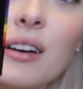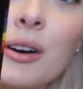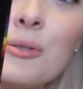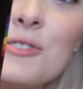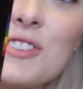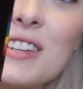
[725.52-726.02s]

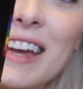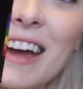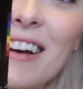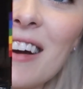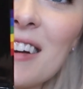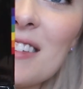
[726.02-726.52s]
OG
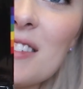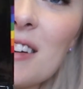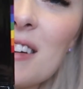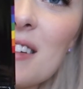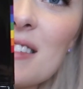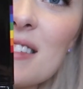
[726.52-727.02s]

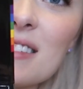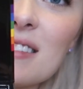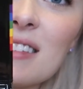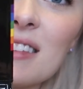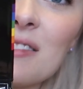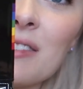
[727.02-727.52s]
characters
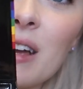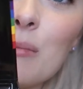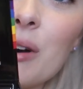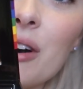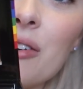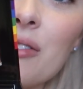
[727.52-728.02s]
in the
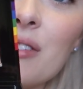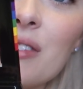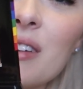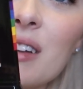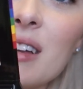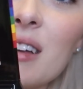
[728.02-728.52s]
rainbow,
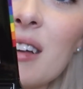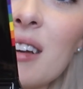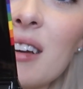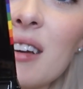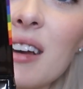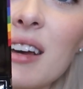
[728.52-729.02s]

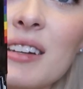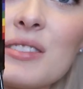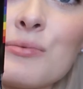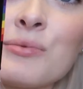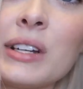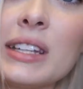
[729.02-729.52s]
and
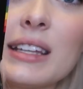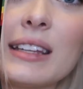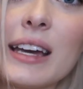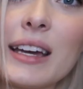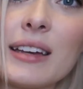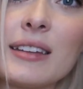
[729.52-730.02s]
it's really
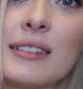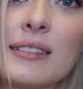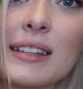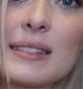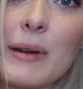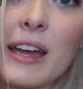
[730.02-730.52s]
like,
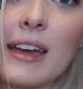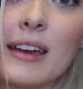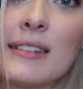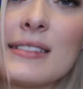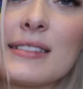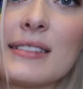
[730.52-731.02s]
that's my
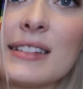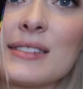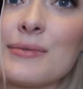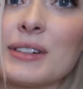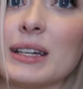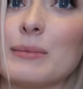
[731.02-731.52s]
hand,
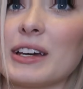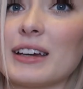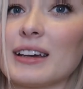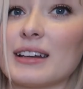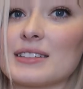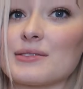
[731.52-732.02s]
it's really
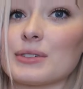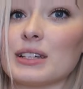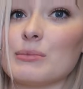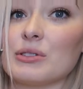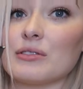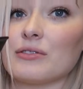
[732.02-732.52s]
big and it's
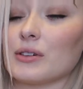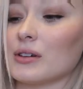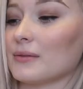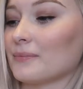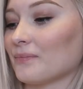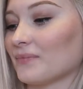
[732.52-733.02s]
really
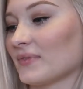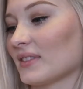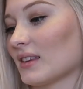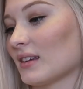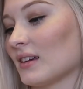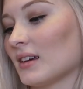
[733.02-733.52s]
beautiful,
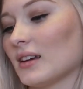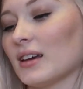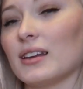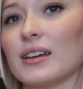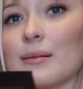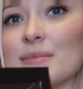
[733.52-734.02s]

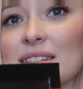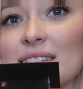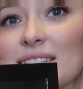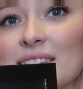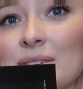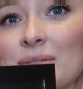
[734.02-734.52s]
and it comes in
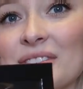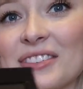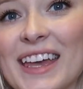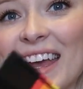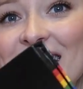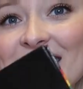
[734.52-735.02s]
this cute little
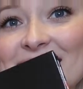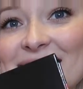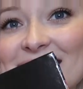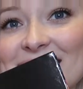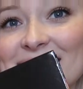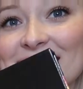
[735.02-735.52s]
case.